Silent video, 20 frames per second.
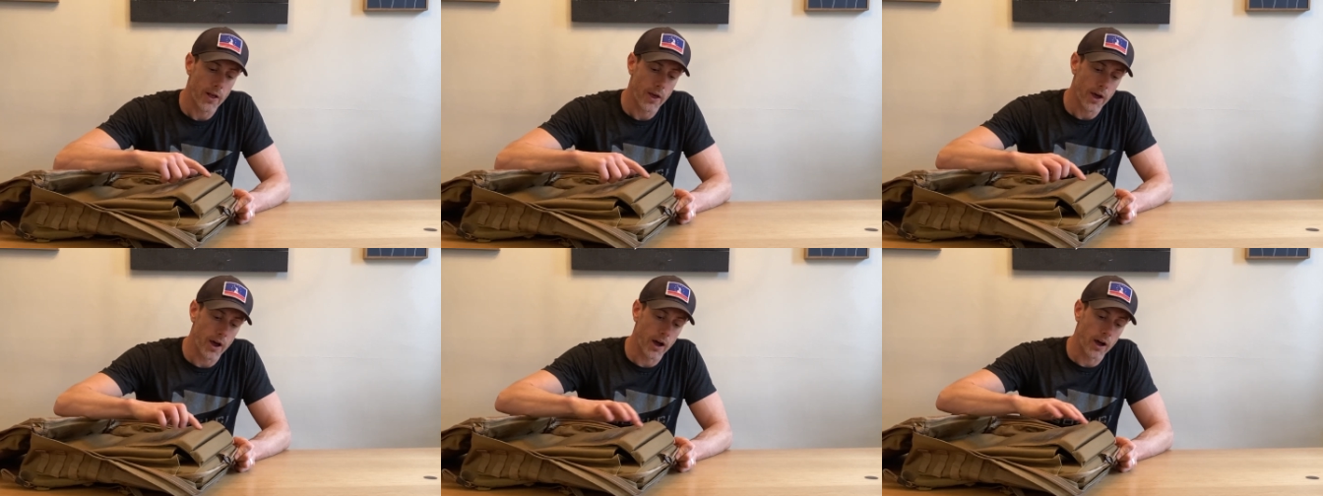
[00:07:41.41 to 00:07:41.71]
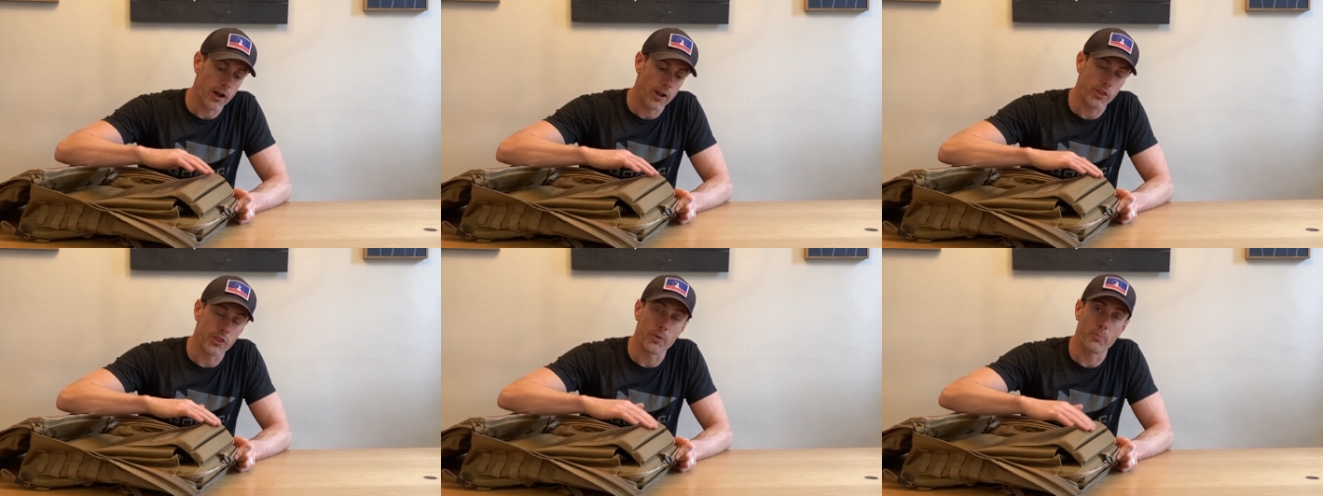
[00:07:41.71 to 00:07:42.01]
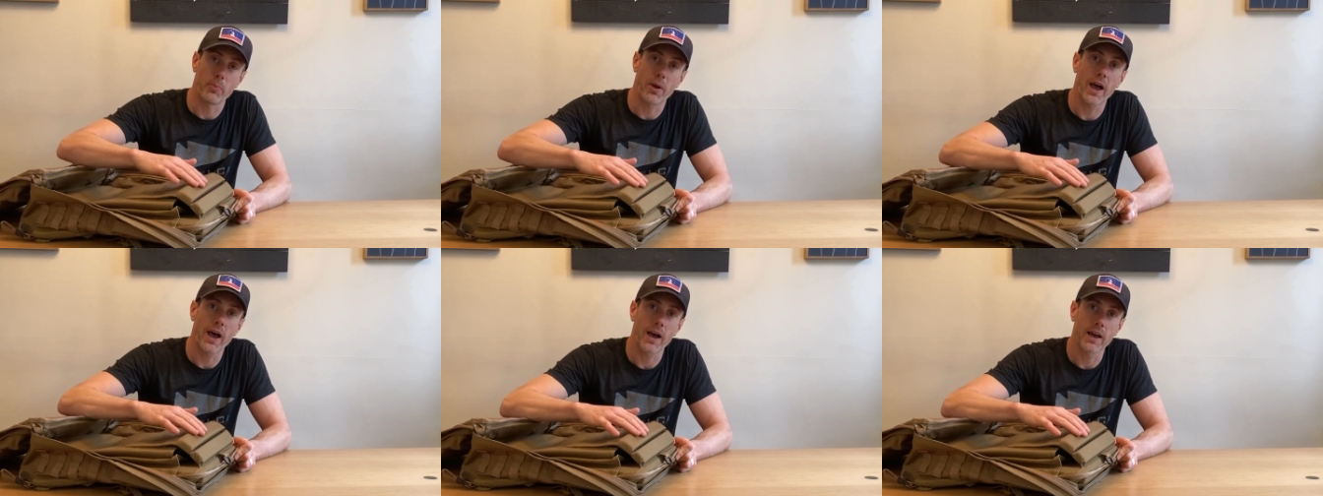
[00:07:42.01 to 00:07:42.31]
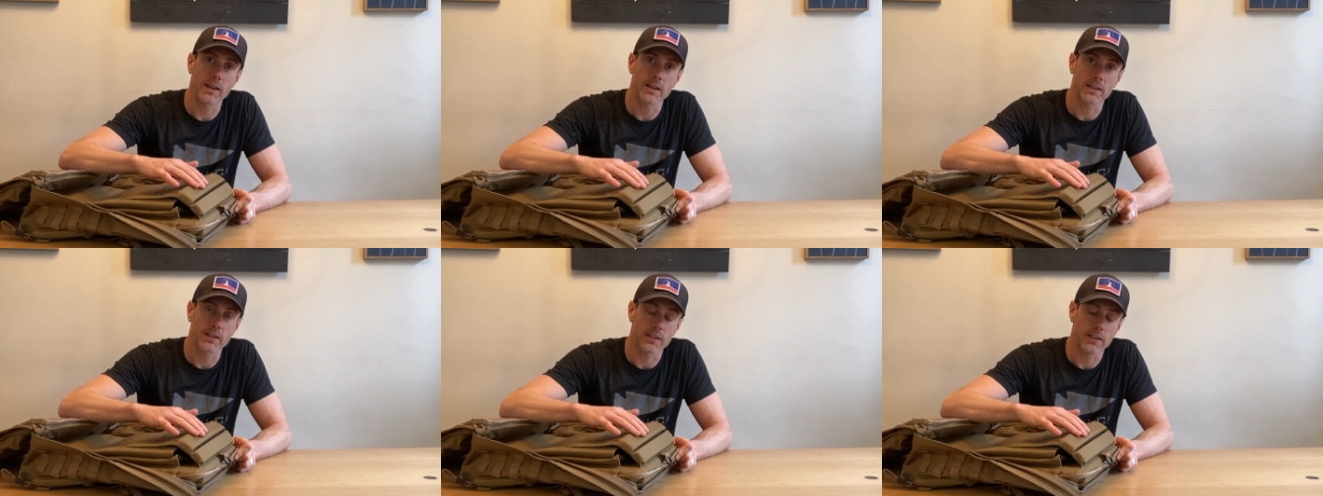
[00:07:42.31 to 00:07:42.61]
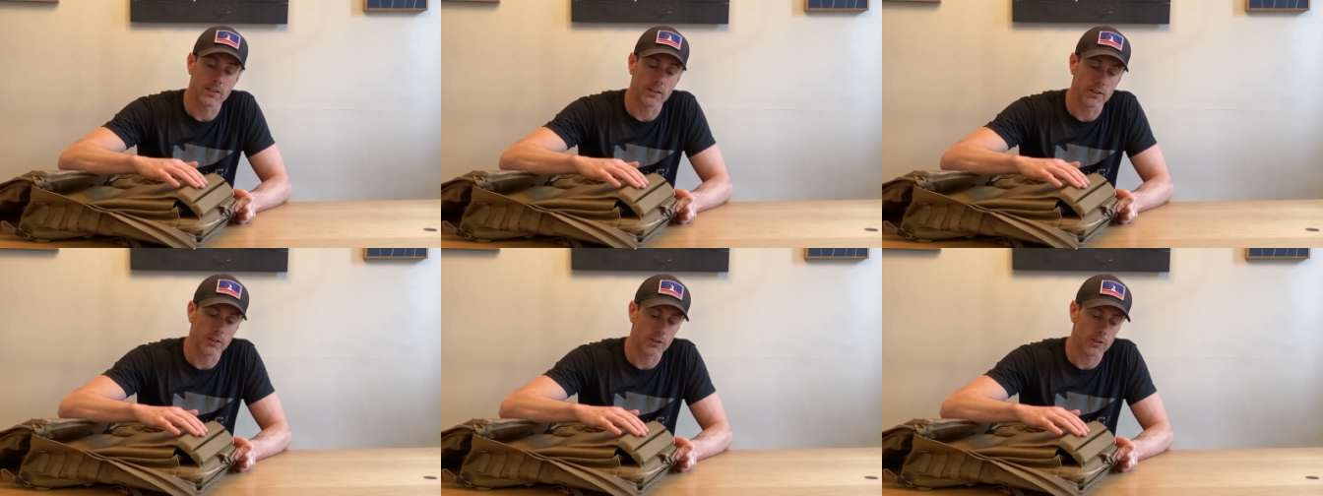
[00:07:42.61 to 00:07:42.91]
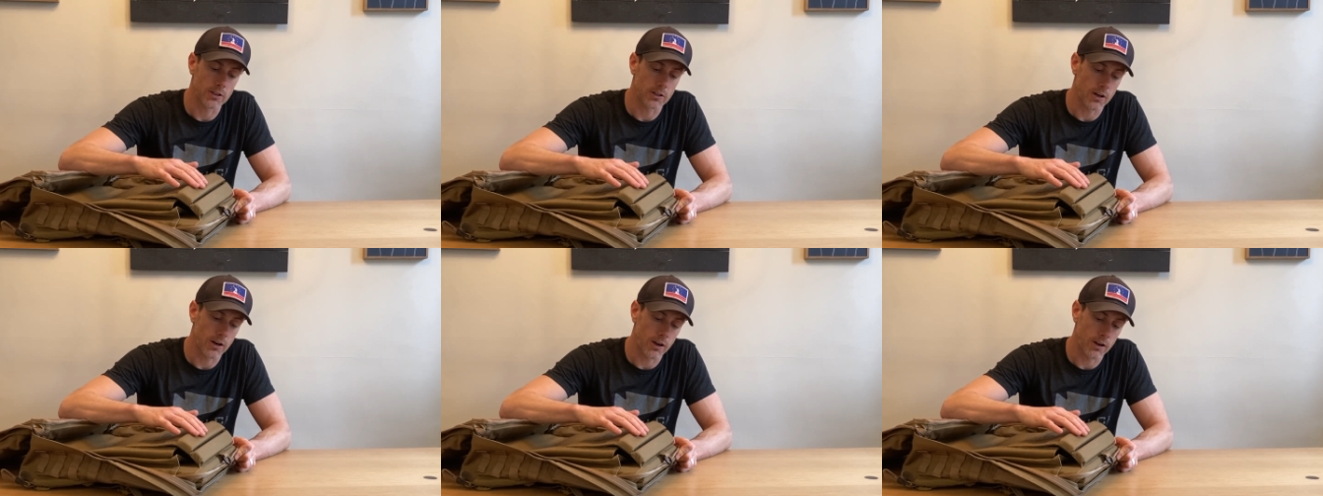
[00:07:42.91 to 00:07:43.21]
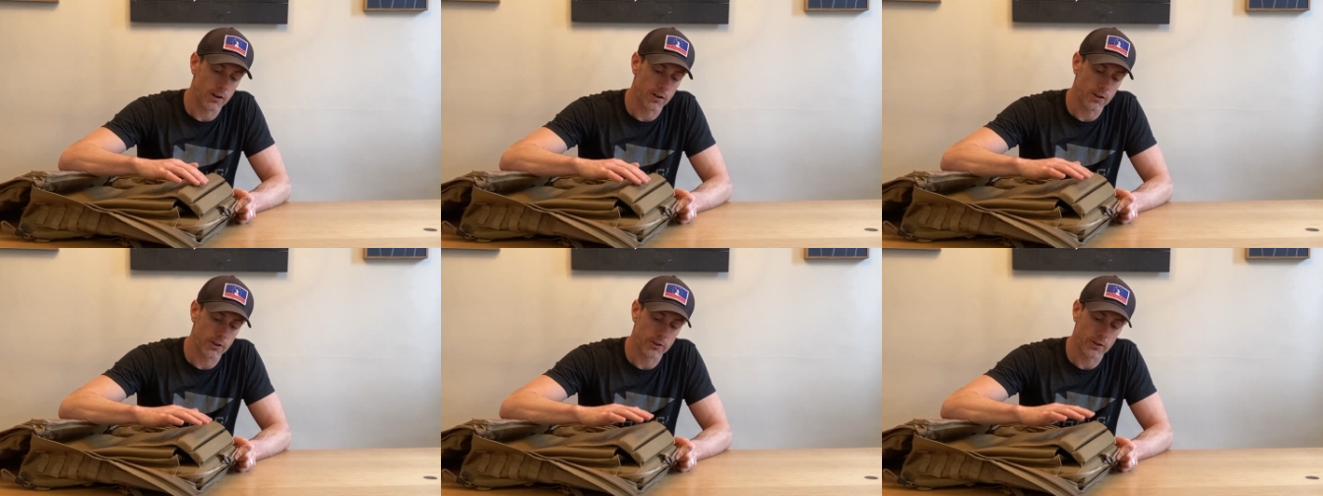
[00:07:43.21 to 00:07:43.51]
the padding here
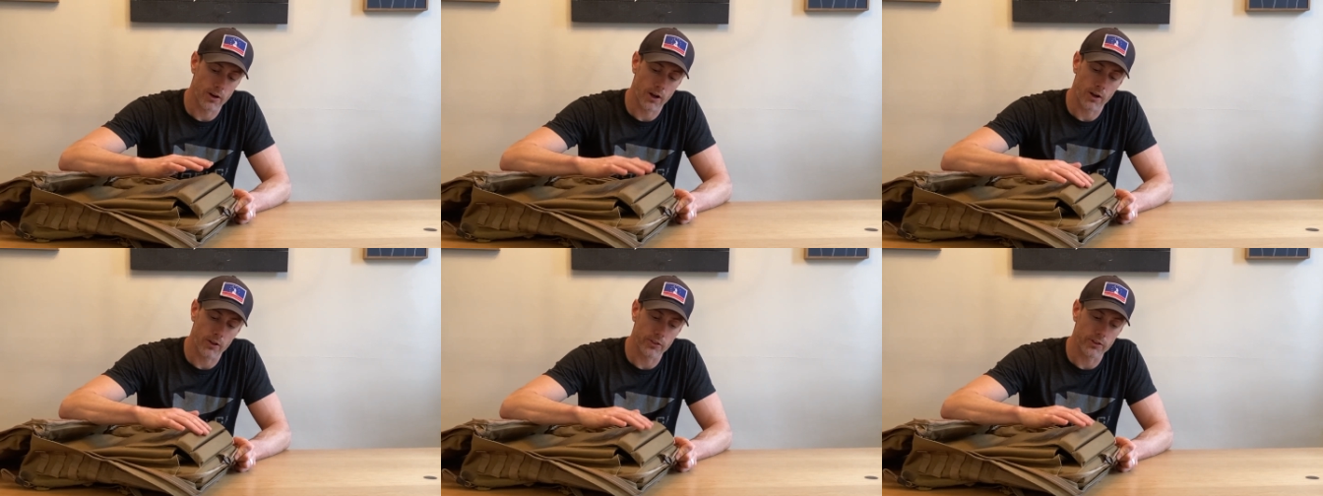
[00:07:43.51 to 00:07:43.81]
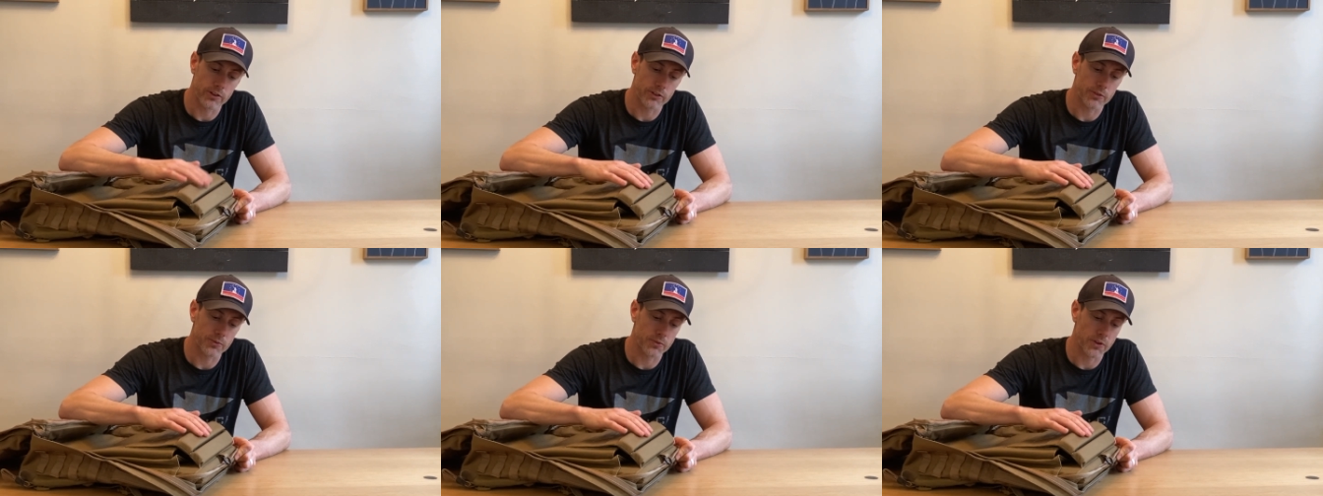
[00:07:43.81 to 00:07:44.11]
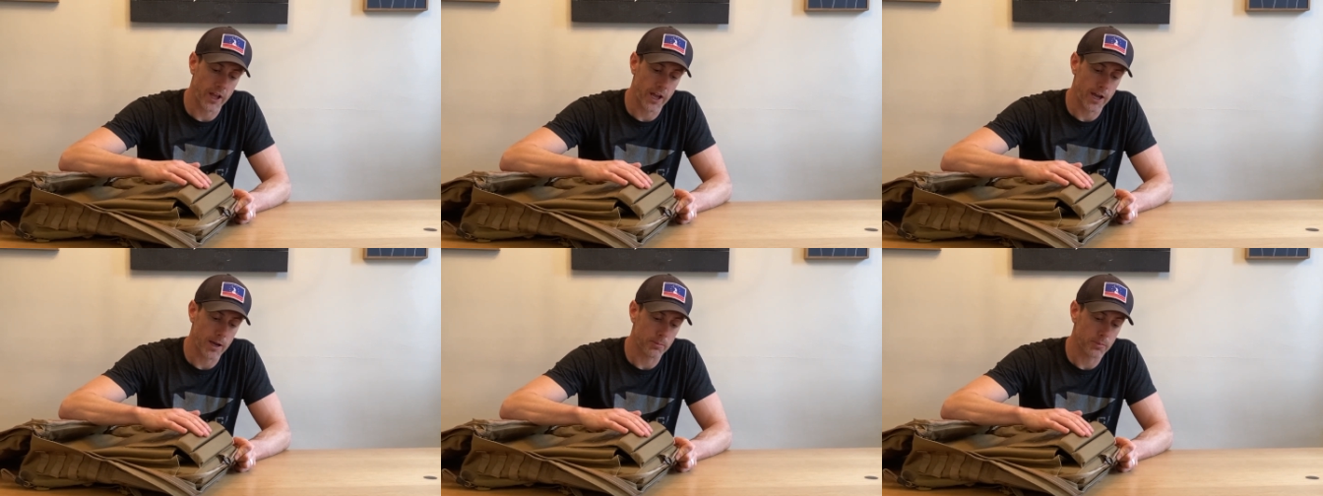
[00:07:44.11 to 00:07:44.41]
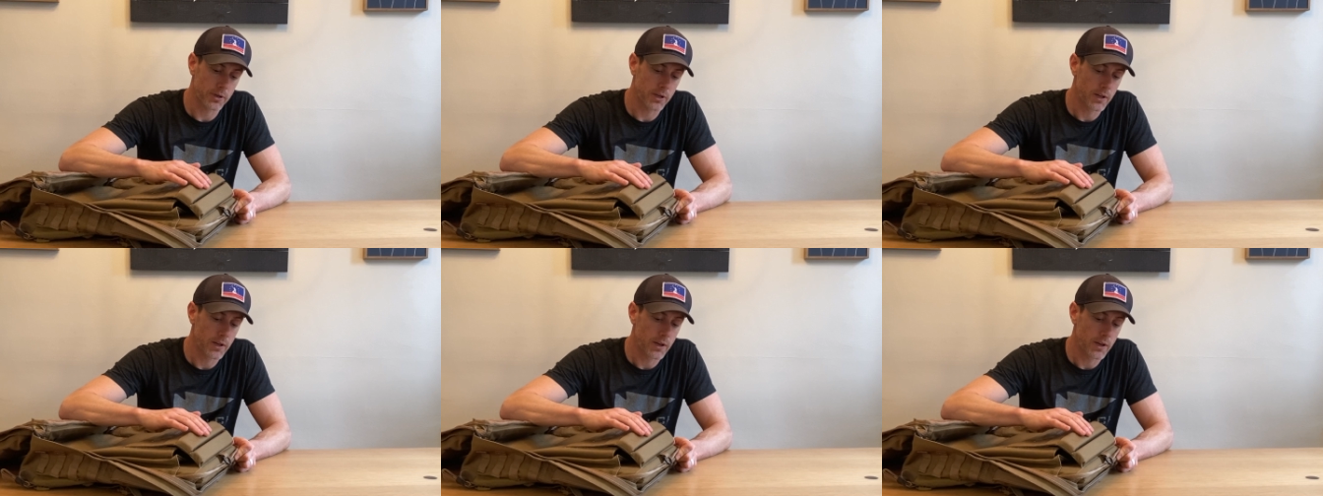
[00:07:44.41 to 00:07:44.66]
on this flap.